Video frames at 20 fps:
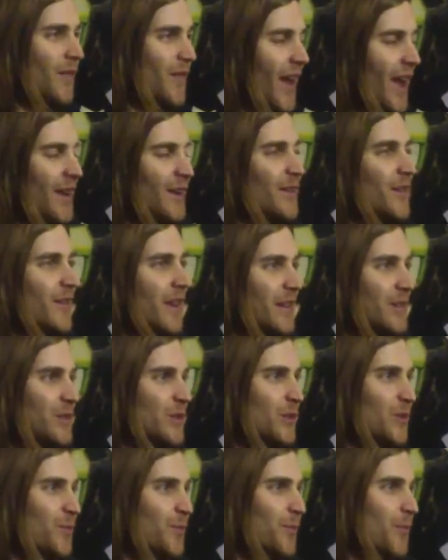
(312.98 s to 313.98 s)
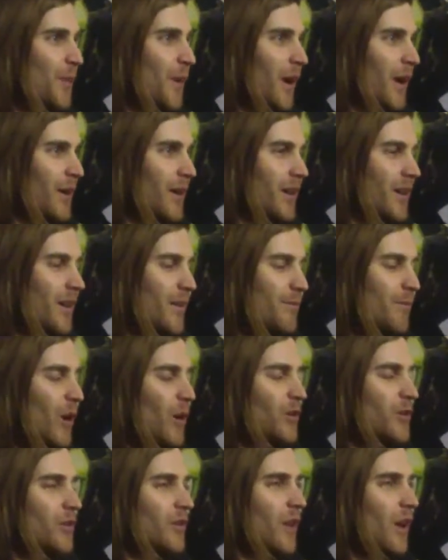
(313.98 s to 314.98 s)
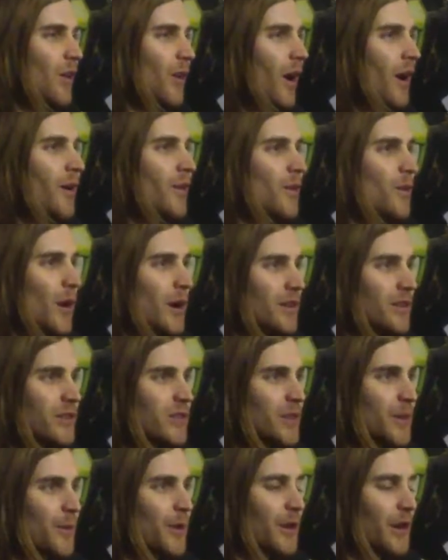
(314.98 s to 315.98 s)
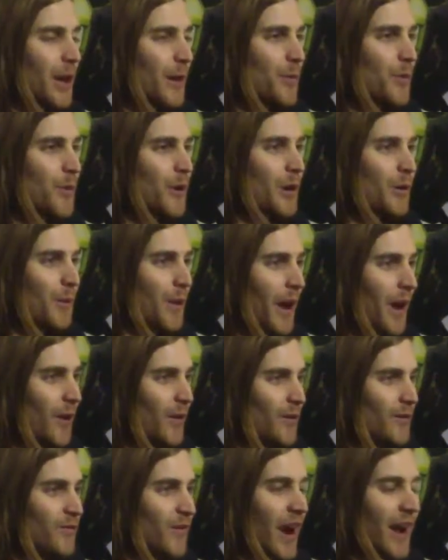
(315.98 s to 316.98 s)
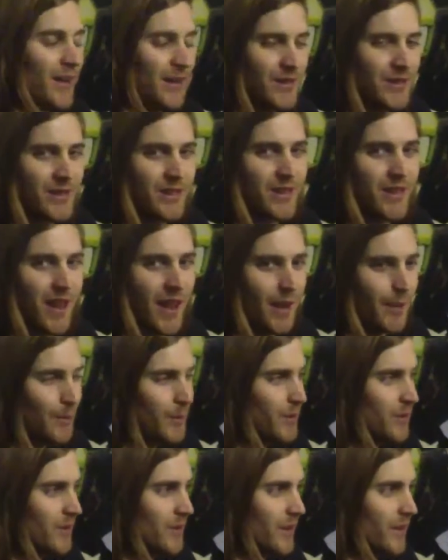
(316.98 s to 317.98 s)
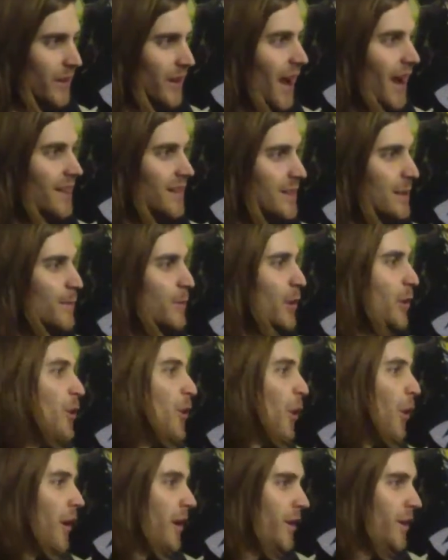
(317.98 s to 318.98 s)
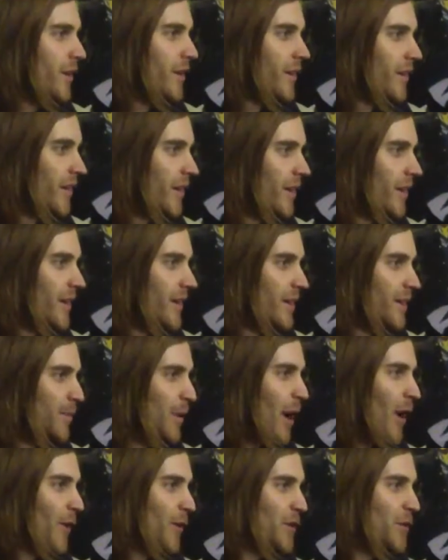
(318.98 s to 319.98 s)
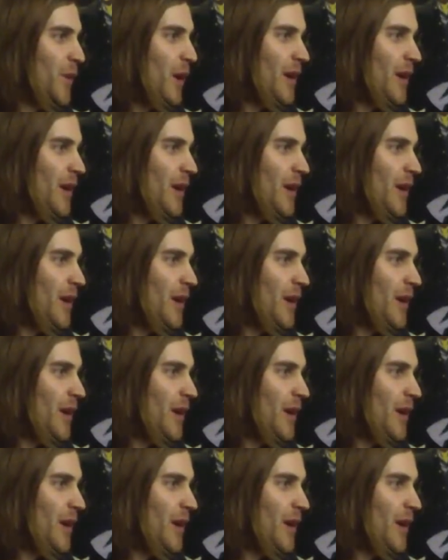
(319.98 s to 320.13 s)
at the end of the lecture, most a lot of the questions they brought up were about violence in games. Yeah. You guys seemed annoyed. Yeah, yeah.